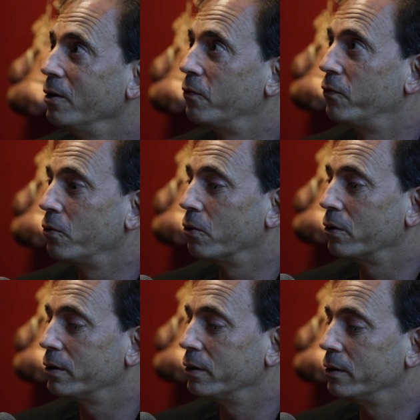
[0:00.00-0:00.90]

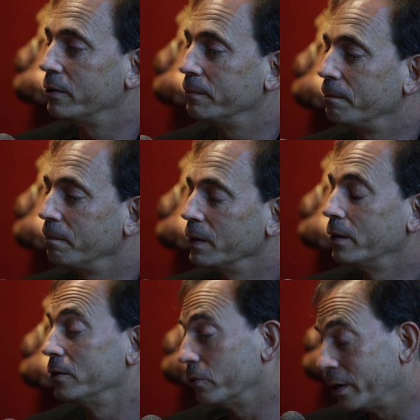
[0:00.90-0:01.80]
for um,
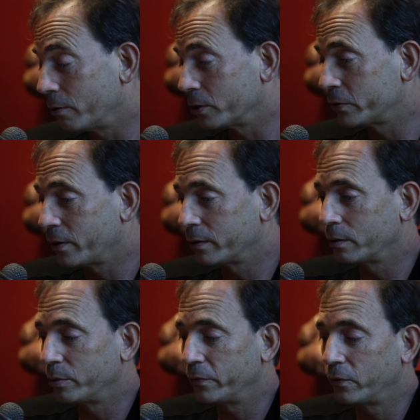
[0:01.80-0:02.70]
Donaire has fought
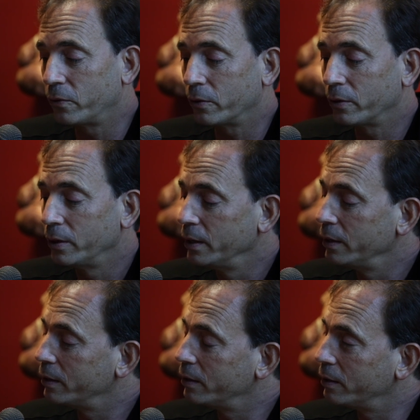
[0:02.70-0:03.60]
there before.
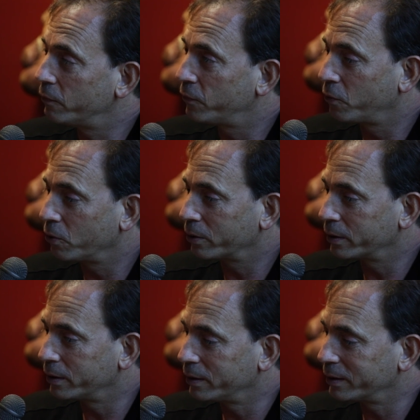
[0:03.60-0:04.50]
Uh, for
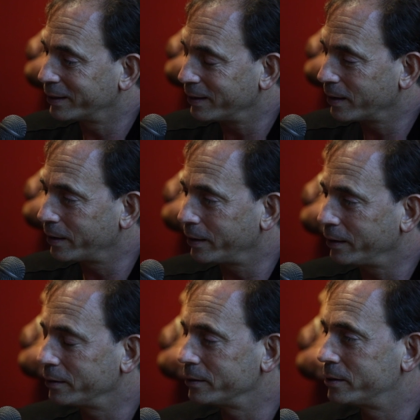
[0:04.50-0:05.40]
uh,
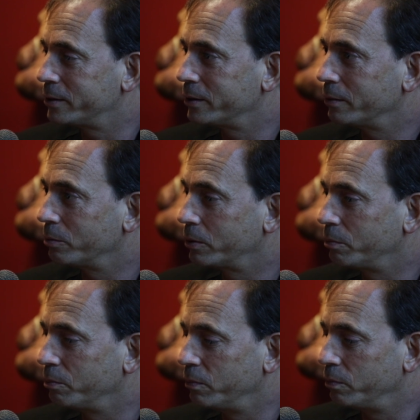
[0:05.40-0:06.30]
Gennady to
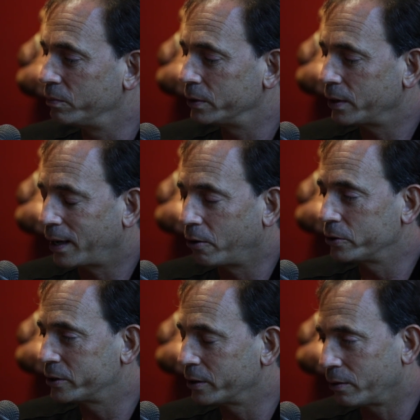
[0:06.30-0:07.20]

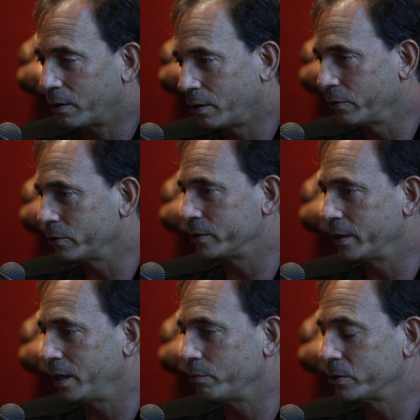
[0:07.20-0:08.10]
outsell all those
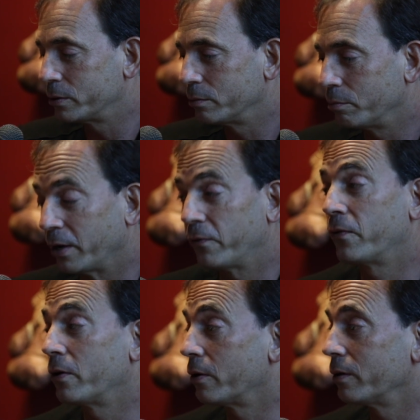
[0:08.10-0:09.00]
names by
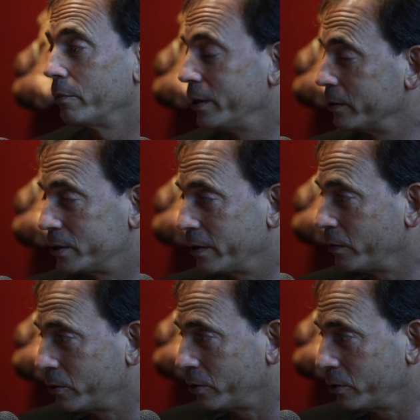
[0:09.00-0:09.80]
far. I mean, it's not even